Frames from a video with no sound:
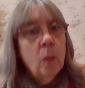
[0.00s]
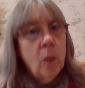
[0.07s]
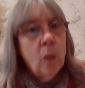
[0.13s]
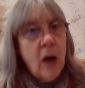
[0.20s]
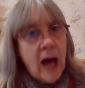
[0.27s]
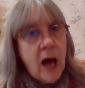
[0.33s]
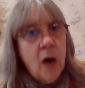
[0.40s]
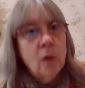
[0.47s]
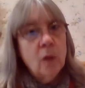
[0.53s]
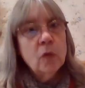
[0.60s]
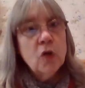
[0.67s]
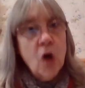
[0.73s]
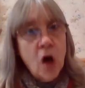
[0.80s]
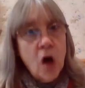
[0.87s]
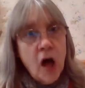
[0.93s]
Wow,
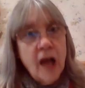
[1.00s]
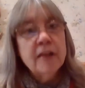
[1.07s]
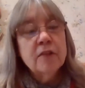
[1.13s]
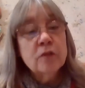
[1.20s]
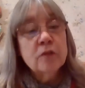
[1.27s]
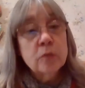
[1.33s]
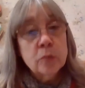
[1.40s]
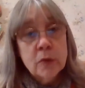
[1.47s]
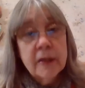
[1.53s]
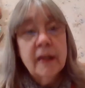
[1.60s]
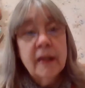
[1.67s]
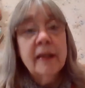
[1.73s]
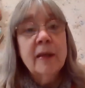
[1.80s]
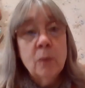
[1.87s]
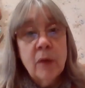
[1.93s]
God is
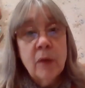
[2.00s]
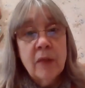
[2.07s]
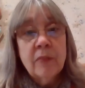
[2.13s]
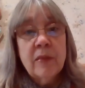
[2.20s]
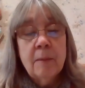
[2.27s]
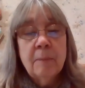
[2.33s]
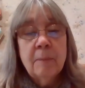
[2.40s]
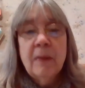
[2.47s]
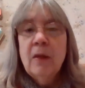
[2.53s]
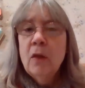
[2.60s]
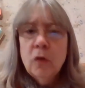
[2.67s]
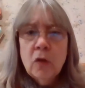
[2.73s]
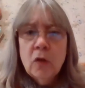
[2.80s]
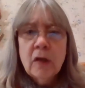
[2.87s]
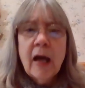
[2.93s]
really with him.
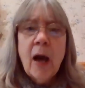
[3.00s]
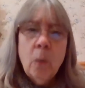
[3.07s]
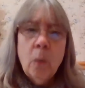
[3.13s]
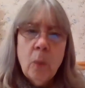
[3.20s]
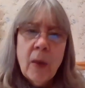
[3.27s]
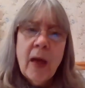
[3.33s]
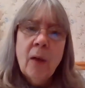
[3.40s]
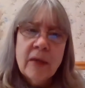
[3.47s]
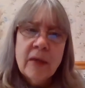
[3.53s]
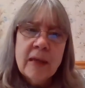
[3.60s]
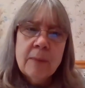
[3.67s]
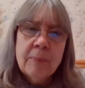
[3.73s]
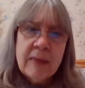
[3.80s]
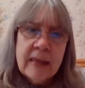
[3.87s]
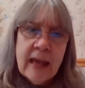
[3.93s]
Look how well
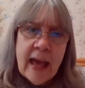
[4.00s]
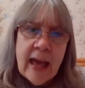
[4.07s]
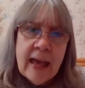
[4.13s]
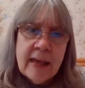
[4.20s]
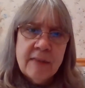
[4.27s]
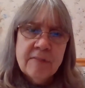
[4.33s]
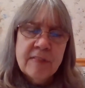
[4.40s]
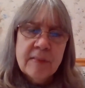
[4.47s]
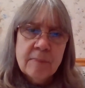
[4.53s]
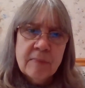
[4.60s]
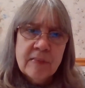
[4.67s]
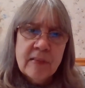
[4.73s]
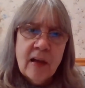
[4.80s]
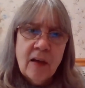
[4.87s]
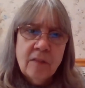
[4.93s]
he behaves
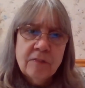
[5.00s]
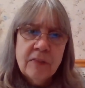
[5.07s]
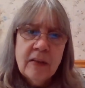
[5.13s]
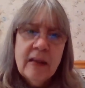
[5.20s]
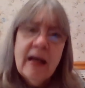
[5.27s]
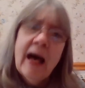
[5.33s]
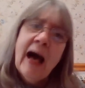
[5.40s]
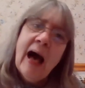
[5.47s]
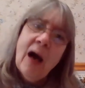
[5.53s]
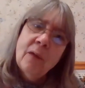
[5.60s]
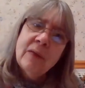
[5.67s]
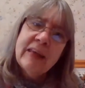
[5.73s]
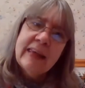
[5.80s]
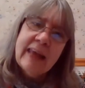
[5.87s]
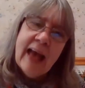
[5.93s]
himself, how
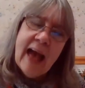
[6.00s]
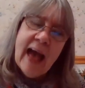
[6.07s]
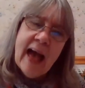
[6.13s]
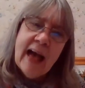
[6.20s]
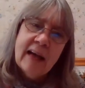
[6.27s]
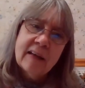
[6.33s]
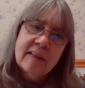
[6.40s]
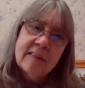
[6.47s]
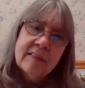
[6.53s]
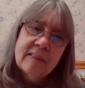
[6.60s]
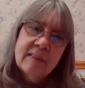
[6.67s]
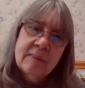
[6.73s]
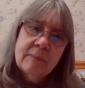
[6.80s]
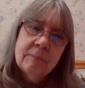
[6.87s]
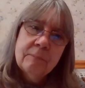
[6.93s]
he acts.
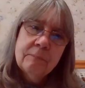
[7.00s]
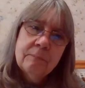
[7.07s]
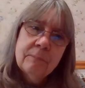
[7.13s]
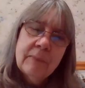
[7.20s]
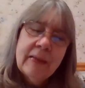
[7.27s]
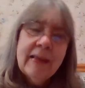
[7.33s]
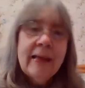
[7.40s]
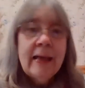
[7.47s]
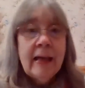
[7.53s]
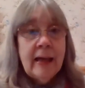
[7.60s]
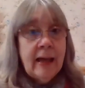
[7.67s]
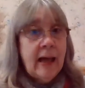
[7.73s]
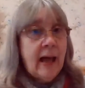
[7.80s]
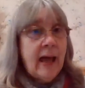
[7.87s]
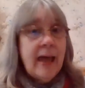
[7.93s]

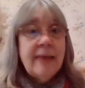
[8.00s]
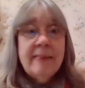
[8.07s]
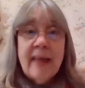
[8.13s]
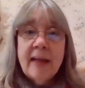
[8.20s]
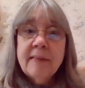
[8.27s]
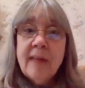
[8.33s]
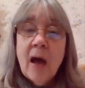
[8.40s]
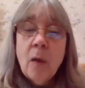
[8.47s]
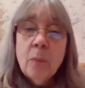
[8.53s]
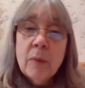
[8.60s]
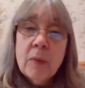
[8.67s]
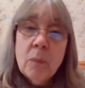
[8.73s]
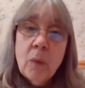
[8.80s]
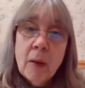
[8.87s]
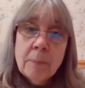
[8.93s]
And that's how
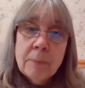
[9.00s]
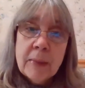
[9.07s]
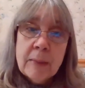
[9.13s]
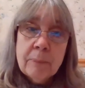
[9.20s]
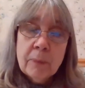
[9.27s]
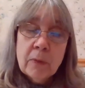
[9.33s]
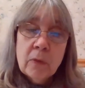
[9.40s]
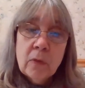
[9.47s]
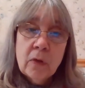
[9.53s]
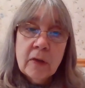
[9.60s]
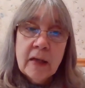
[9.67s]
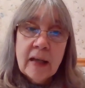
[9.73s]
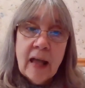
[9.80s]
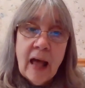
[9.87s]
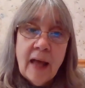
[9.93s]
we want people to look
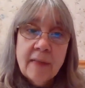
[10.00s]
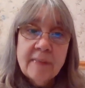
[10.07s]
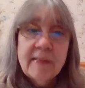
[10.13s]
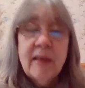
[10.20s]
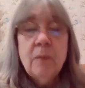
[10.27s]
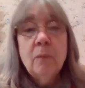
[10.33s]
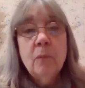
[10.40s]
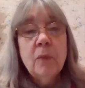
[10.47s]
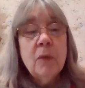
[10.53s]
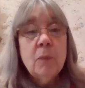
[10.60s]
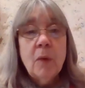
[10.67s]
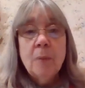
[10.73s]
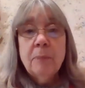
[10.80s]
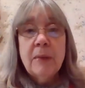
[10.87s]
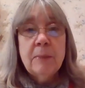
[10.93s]
at us. They, we
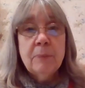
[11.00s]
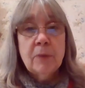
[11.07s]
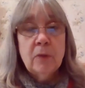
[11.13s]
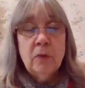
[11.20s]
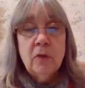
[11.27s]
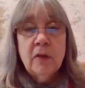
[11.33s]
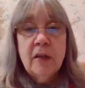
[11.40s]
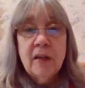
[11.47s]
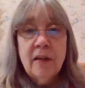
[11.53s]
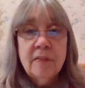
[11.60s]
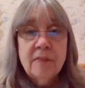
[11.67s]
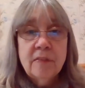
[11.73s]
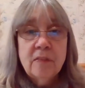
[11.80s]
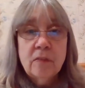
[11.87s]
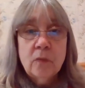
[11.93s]
want people to look at
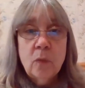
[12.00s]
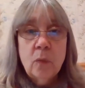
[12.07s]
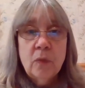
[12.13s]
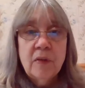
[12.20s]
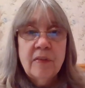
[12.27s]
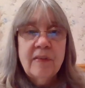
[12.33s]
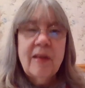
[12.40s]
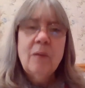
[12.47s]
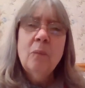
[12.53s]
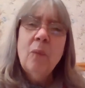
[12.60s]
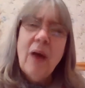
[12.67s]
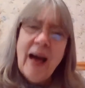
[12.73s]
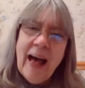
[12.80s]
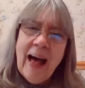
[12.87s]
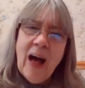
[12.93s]
us at school and say,
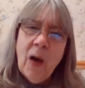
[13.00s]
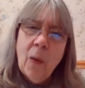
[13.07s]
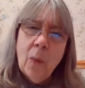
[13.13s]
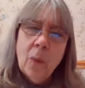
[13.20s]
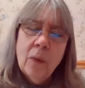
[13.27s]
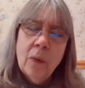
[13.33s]
Wow,